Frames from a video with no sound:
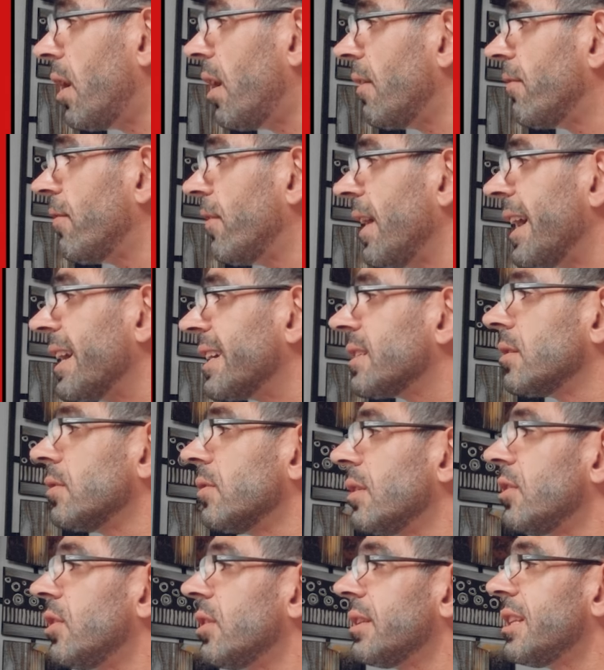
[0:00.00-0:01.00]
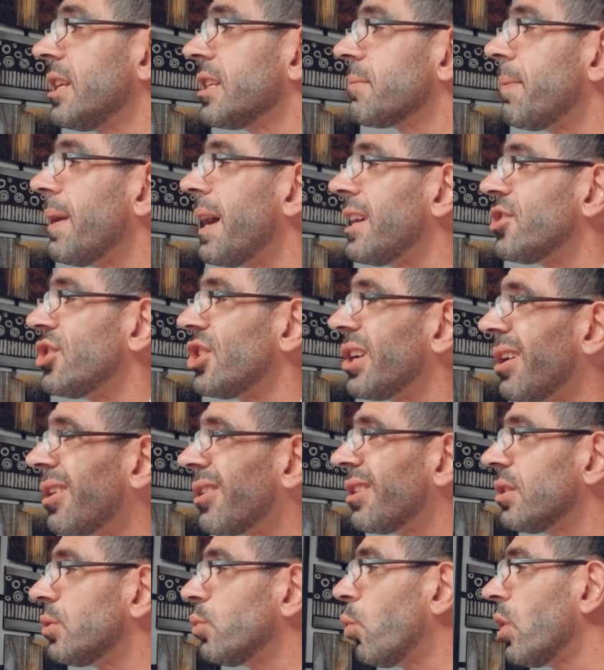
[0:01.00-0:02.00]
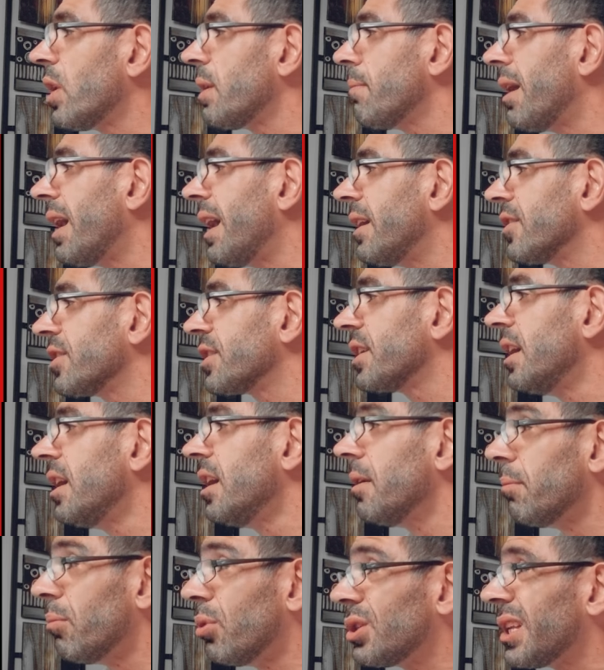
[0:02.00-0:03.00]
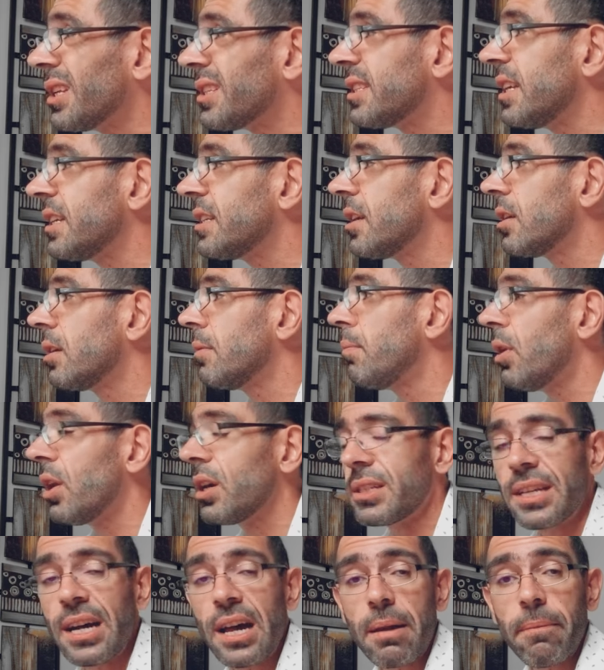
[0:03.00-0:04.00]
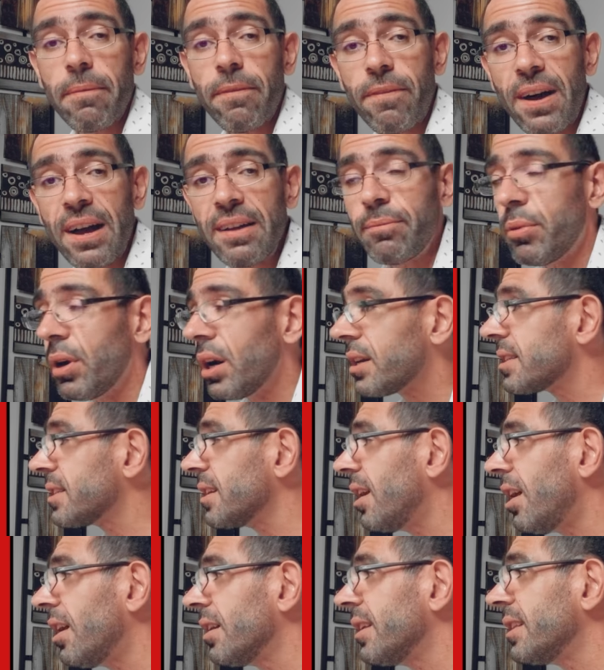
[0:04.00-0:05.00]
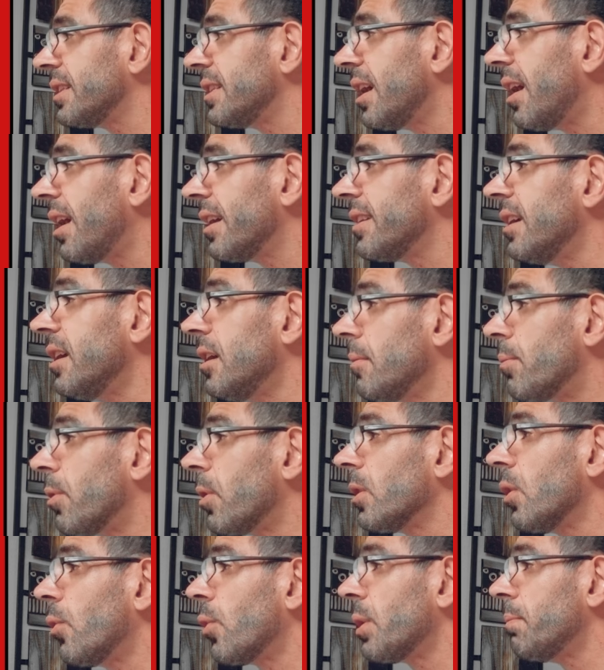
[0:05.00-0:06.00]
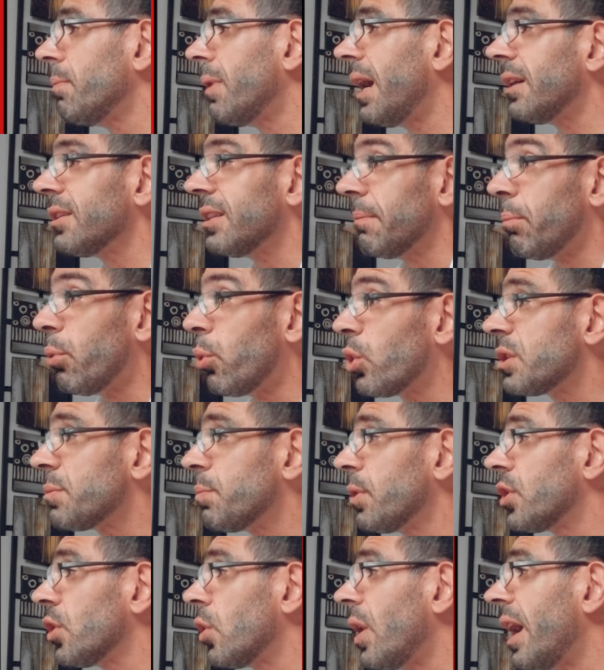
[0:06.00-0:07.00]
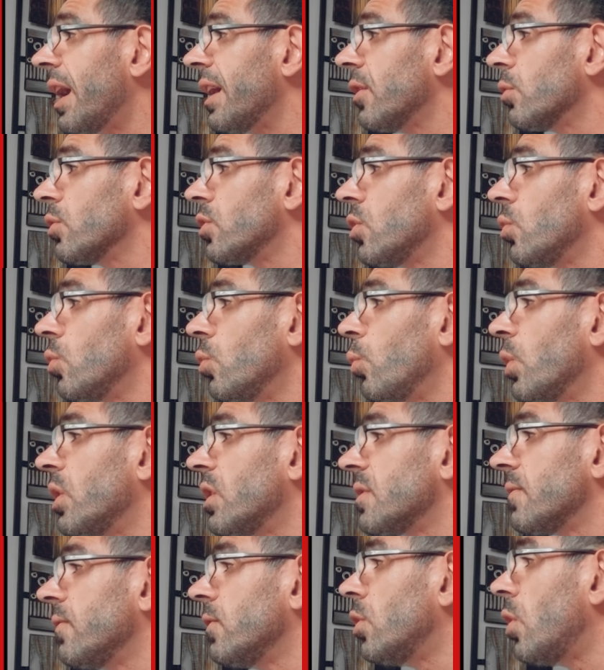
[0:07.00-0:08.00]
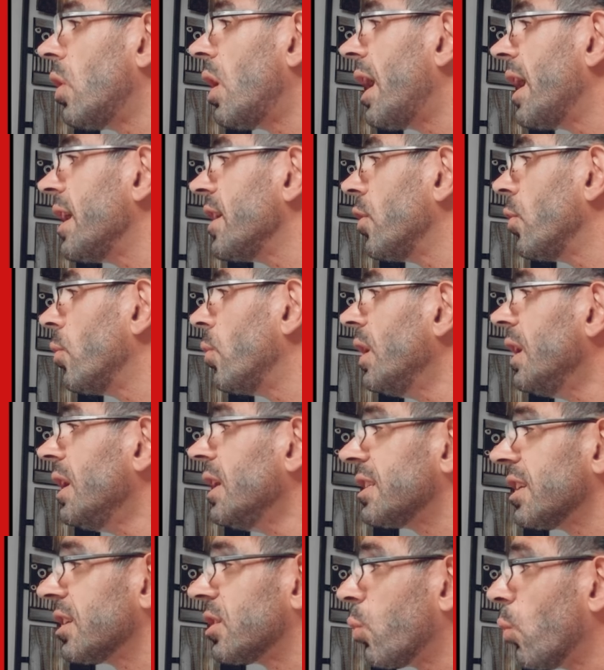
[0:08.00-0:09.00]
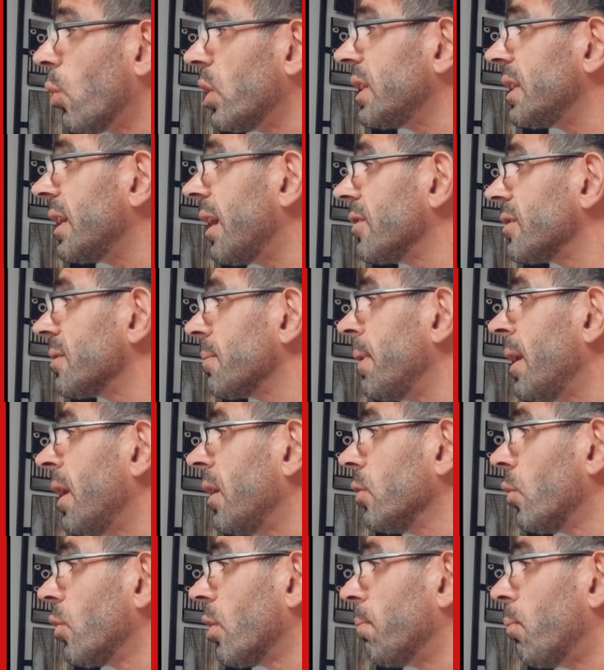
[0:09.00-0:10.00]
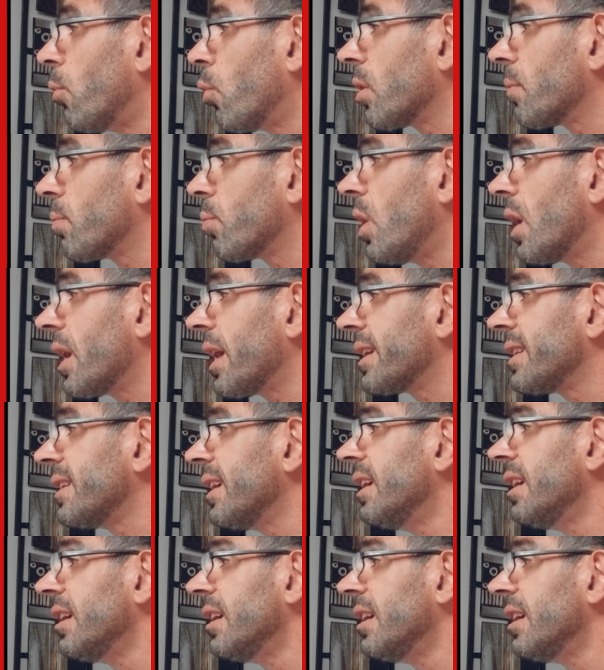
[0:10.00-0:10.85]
off. Excellent dispatching, 120 miles, booked at $600, got him $5 on the dot per loaded mile. Then Portsmouth, Ohio to Wintersville, Ohio. It's a 20,000 pound load of pork product